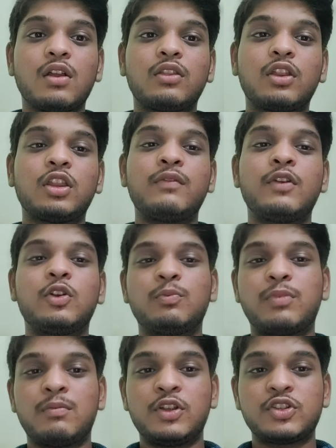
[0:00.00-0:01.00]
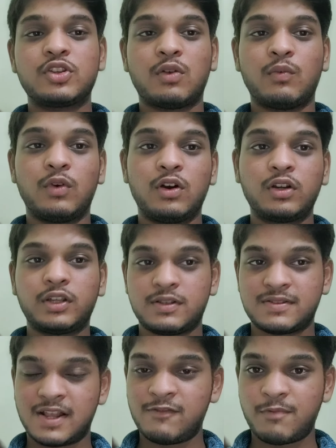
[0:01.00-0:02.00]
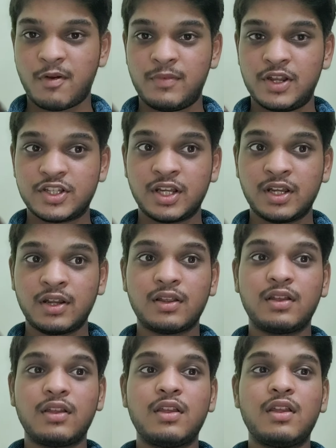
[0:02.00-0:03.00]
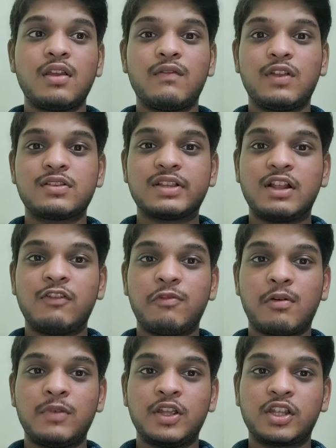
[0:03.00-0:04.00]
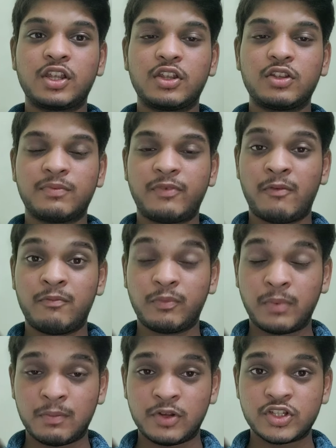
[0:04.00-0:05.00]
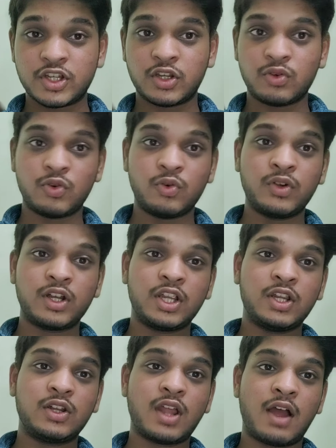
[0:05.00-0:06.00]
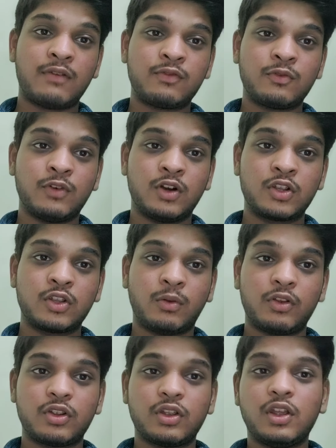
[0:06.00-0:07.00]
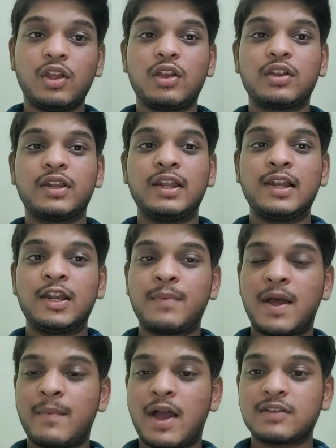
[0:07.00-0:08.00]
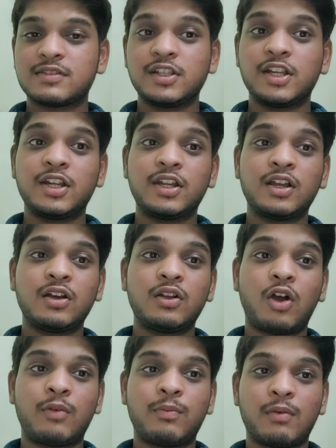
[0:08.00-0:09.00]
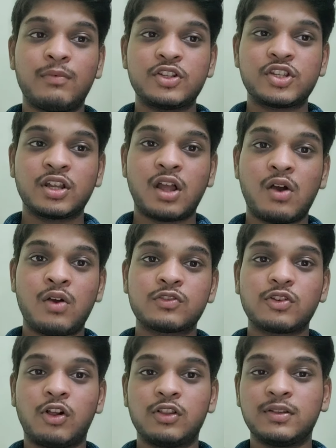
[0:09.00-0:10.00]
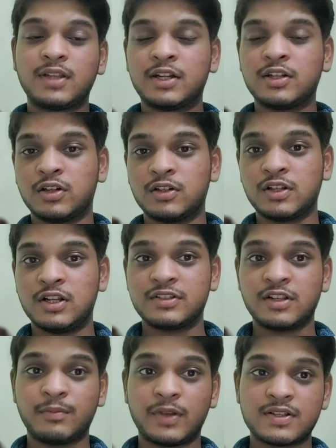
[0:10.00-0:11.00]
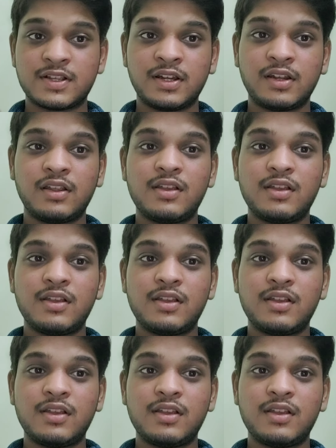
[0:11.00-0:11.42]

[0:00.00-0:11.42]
The other way to publish your work is self-publishing. With self-publishing, you don't need to have to work your greenlit by magazine editor or publishing house, although that hurdle isn't present.